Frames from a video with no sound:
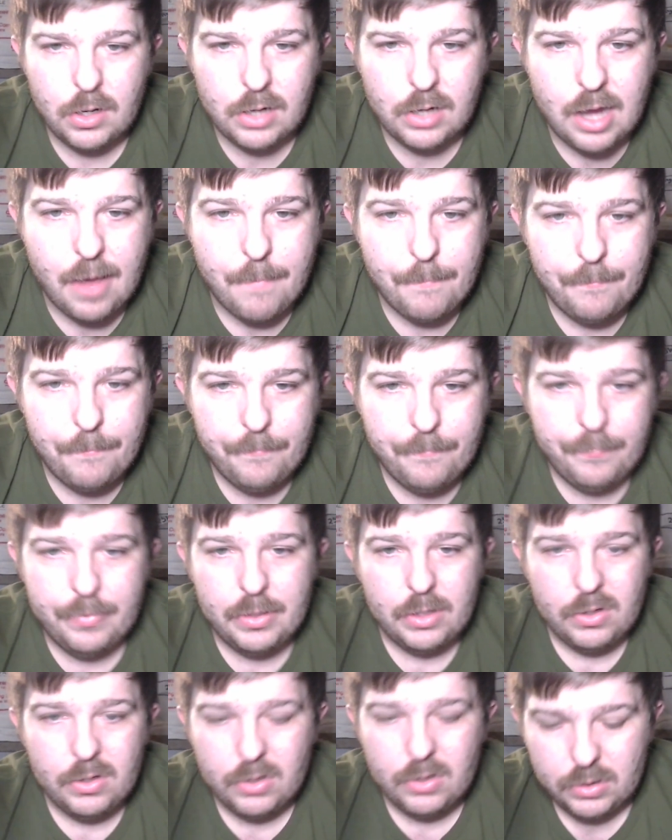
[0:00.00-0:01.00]
Okay.
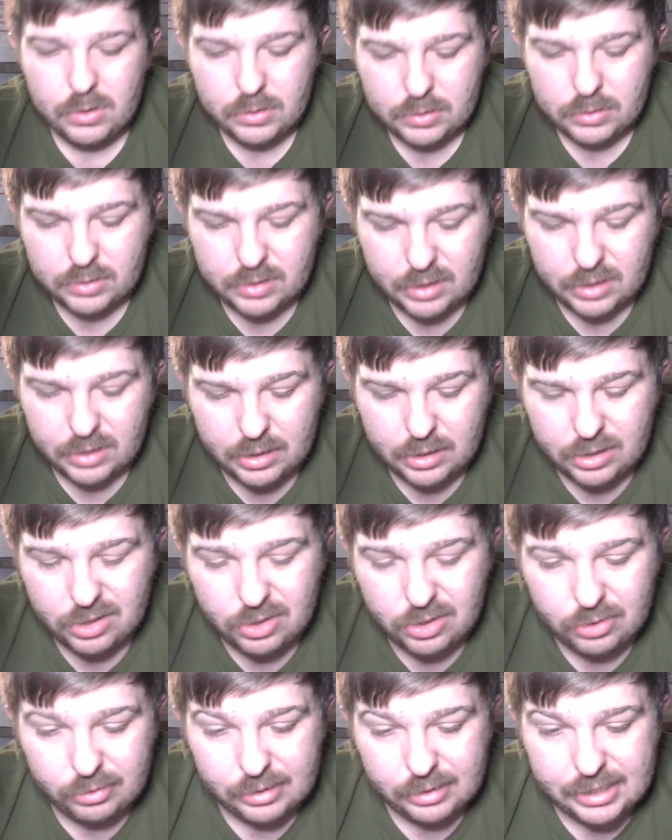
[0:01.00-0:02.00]

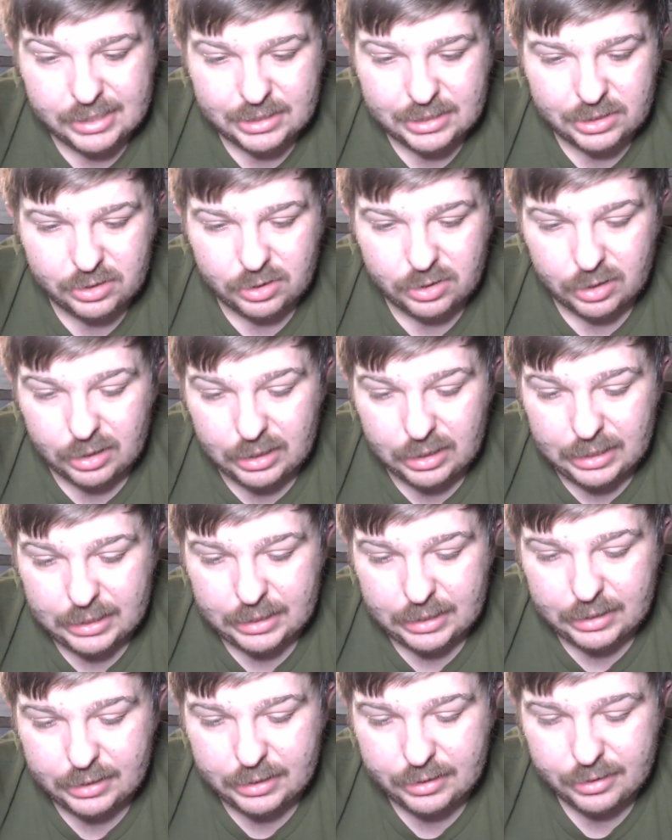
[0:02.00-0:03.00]
So let's
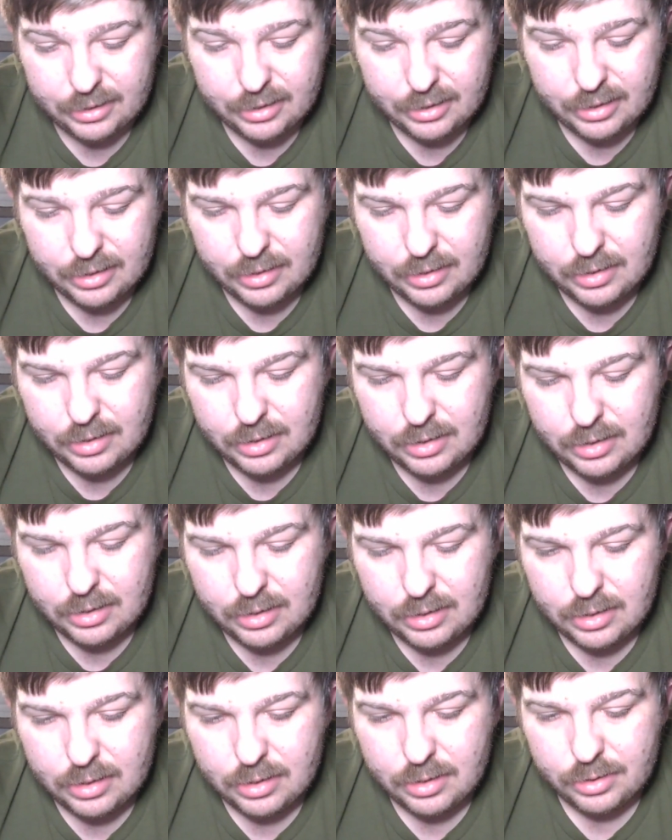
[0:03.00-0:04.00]
talk
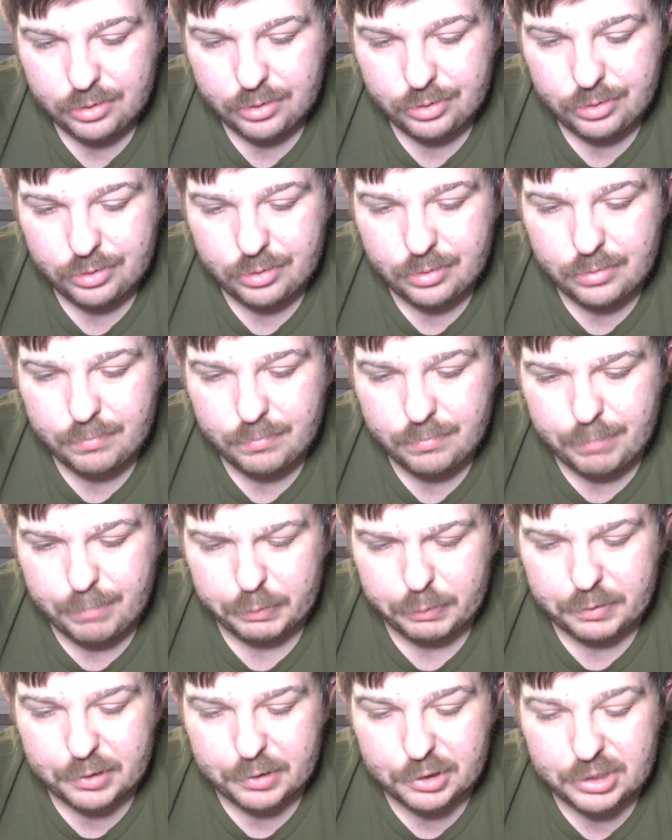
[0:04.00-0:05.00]

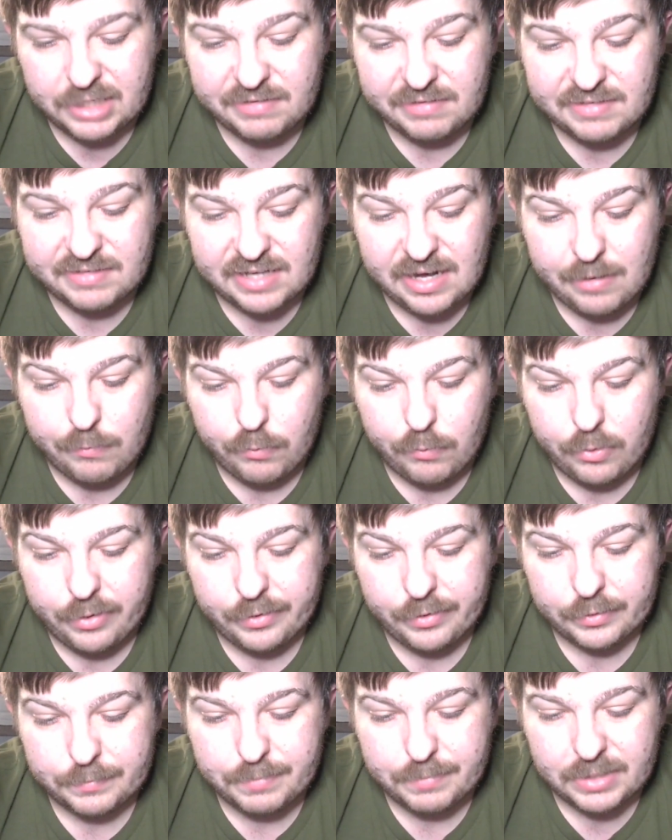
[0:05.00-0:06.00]
both the Chiefs and
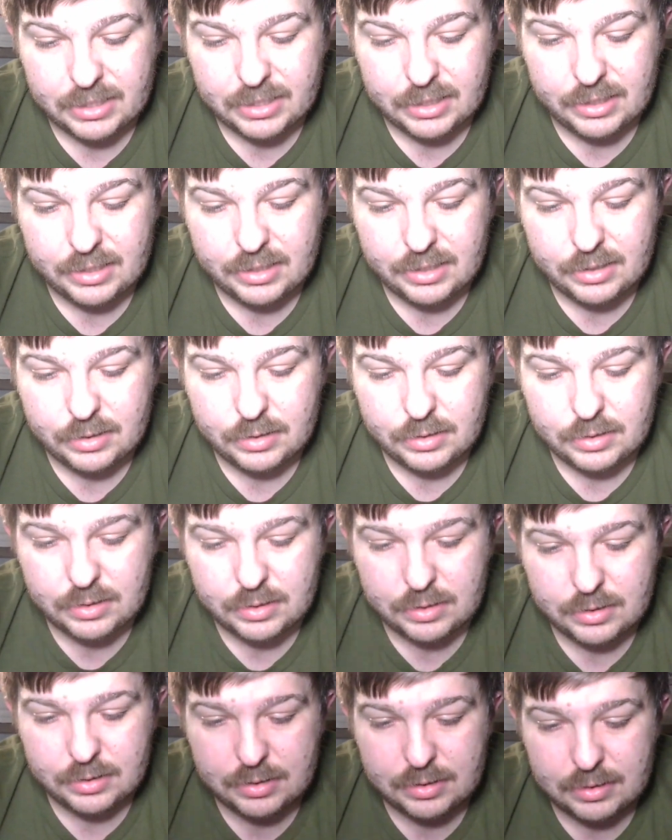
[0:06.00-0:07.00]
Royals
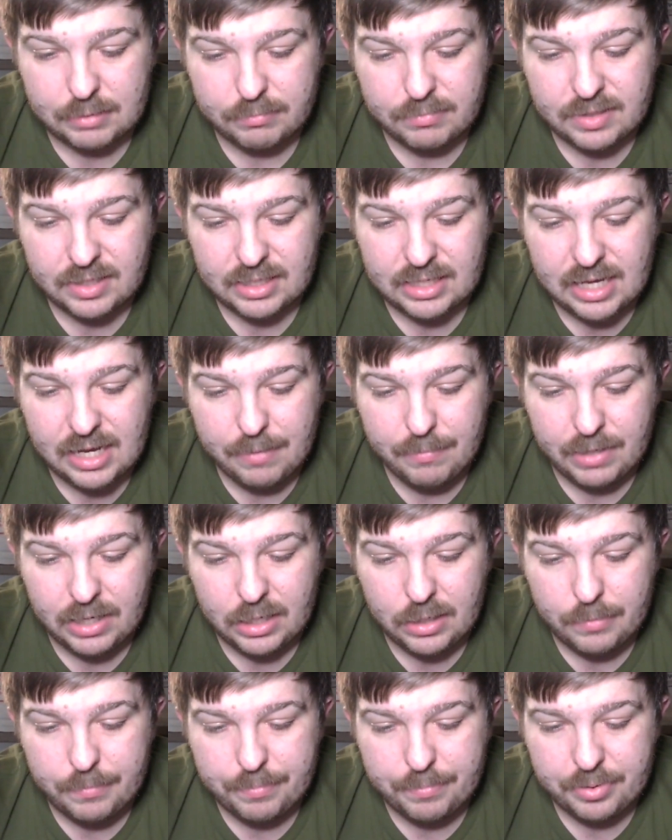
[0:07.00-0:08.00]
because something came
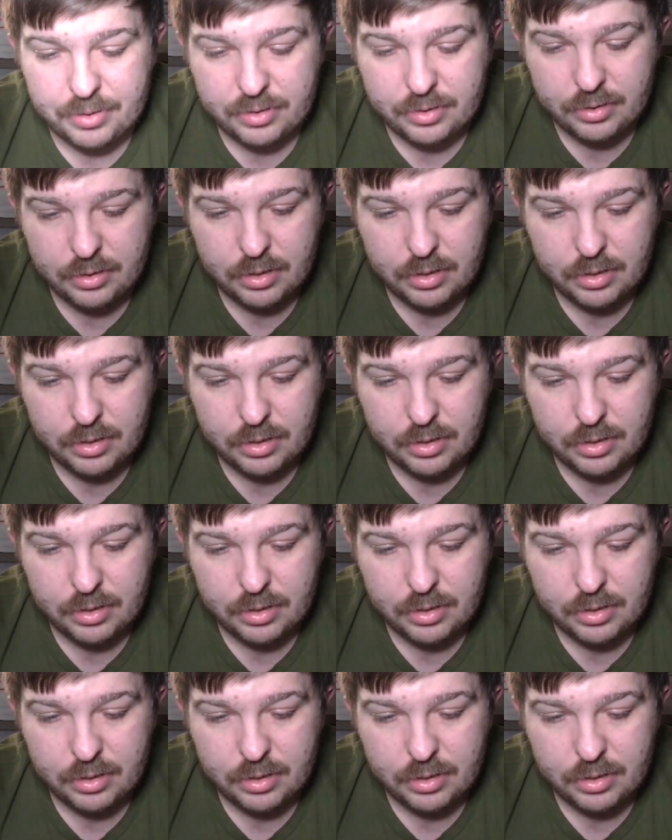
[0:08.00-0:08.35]
up